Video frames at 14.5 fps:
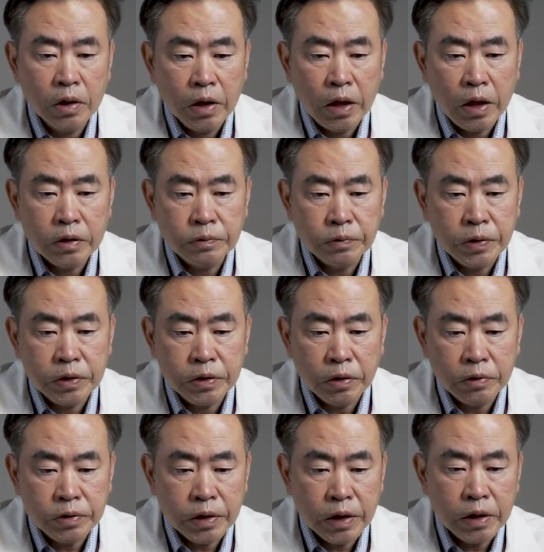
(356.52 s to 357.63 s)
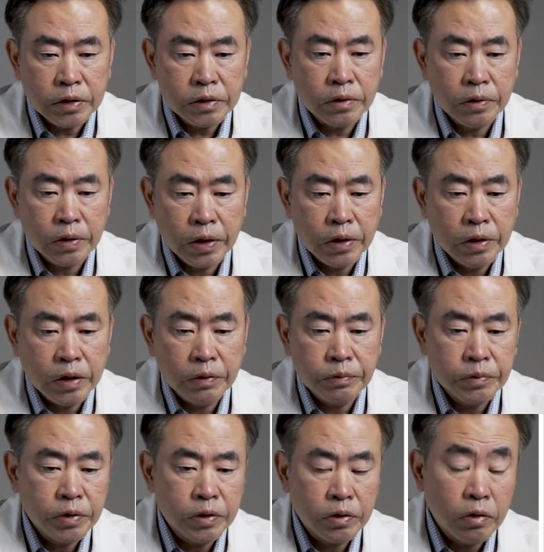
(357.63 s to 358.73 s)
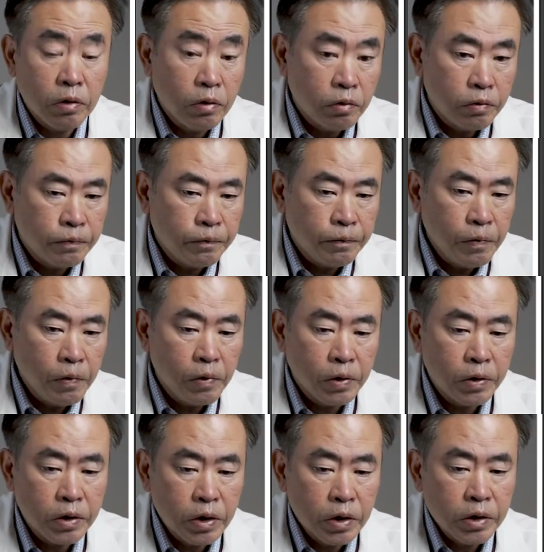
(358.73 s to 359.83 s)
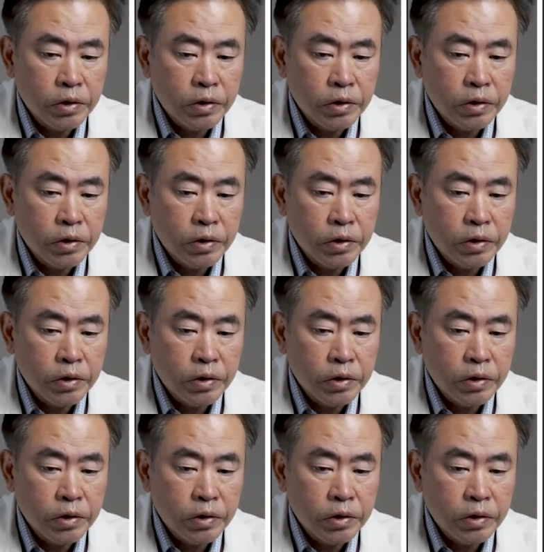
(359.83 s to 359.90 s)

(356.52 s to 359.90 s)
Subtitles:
As we dose escalated up to cohort 4,